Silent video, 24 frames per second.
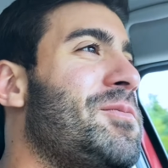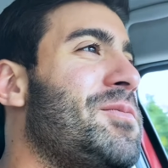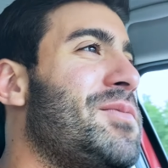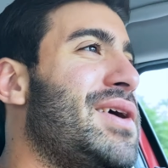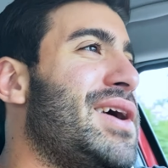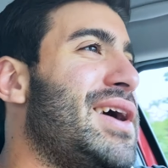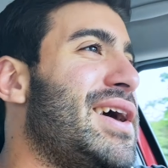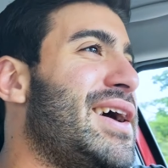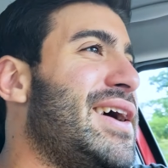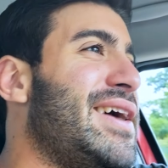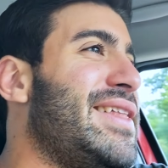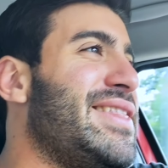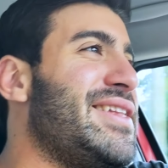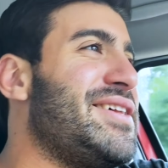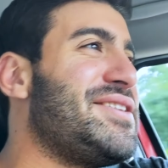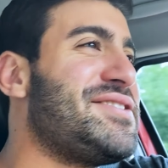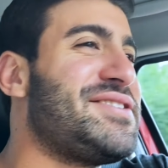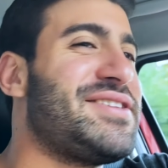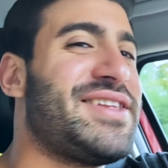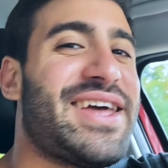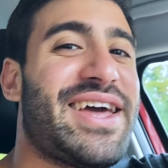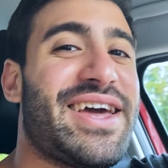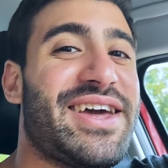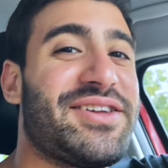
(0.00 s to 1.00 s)
Man,
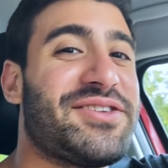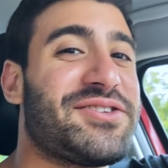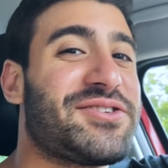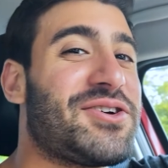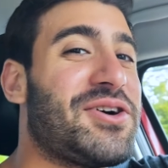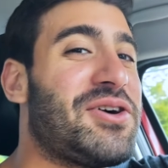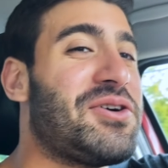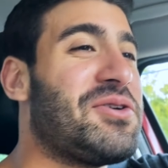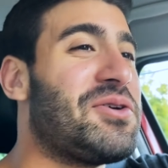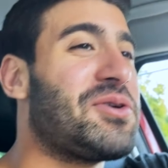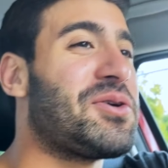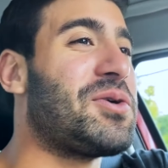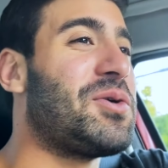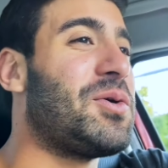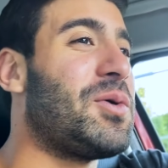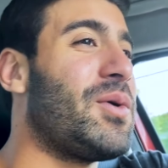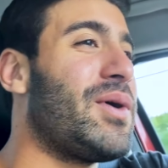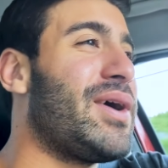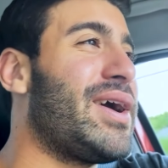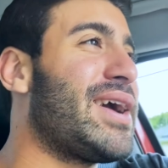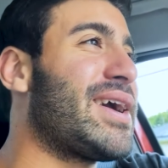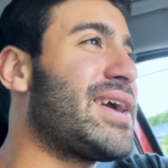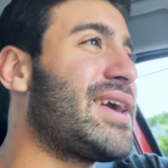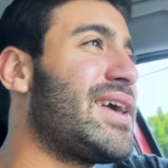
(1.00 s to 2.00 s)
this day is going
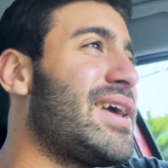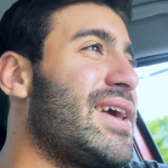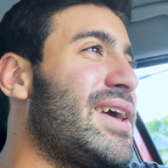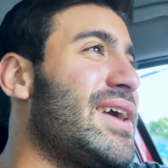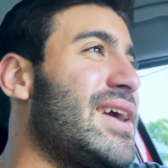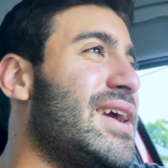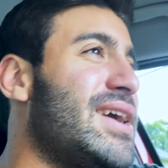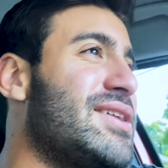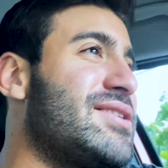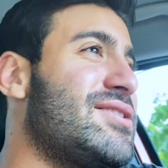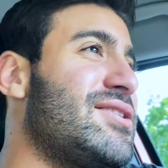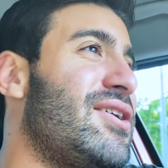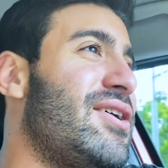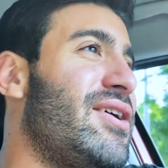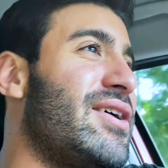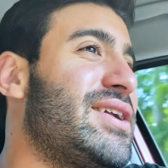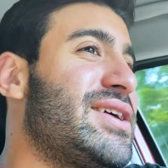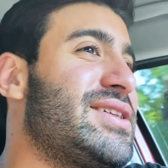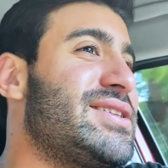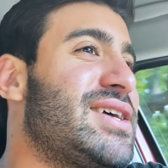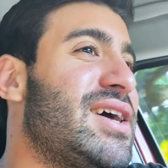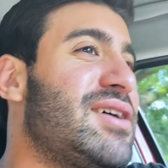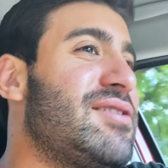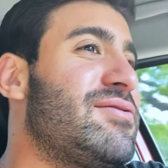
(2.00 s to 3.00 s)
quick. It's
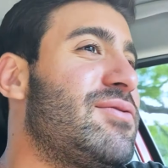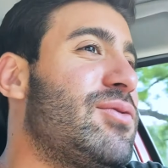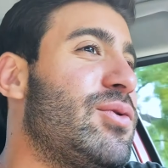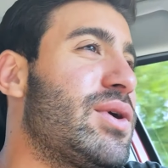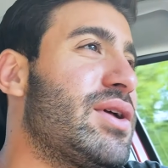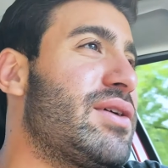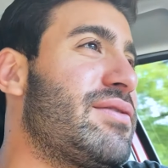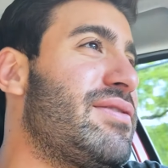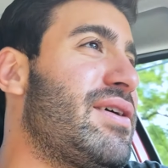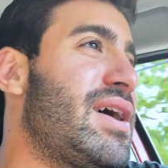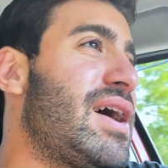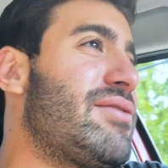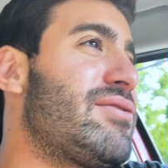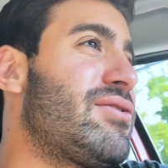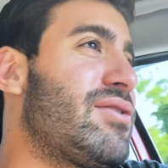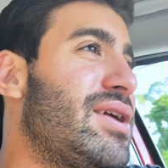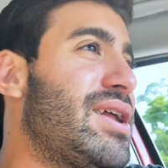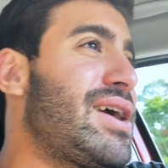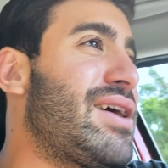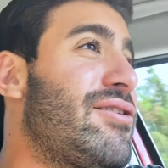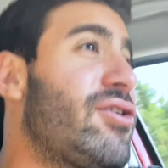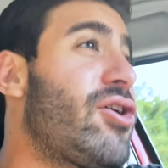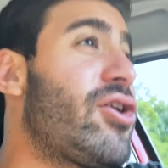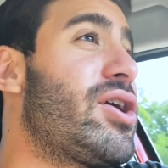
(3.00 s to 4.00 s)
already 10:45
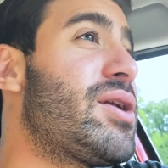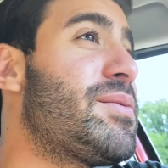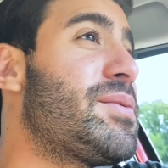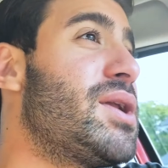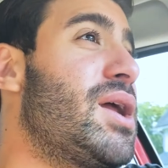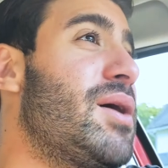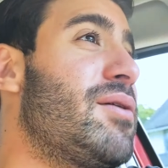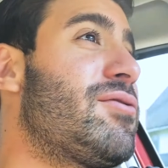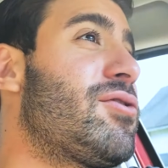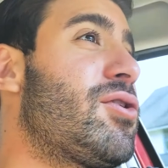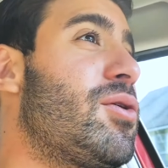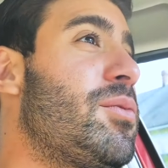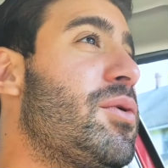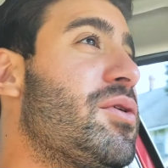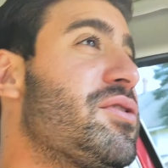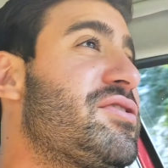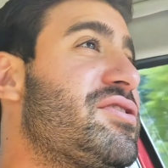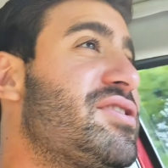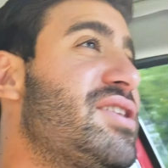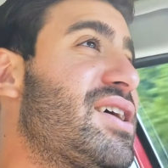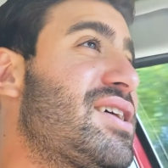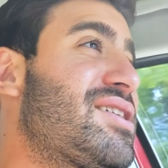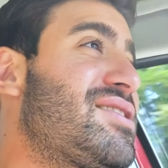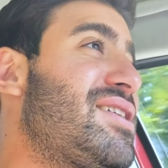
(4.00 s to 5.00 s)
already. I've already been up for
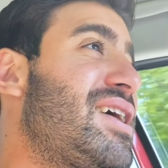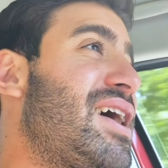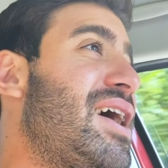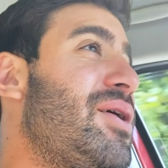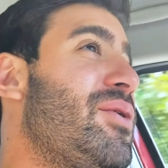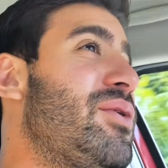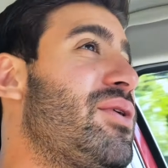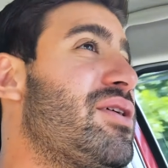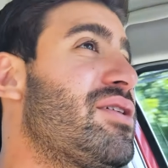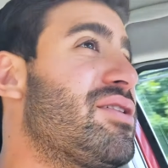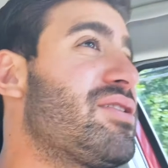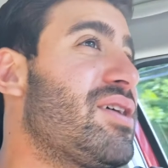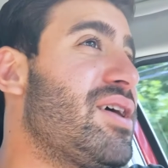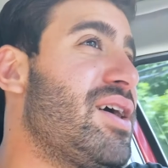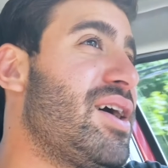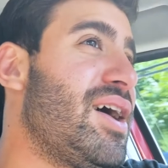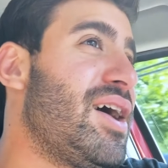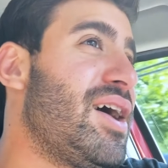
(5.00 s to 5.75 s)
almost 6 hours.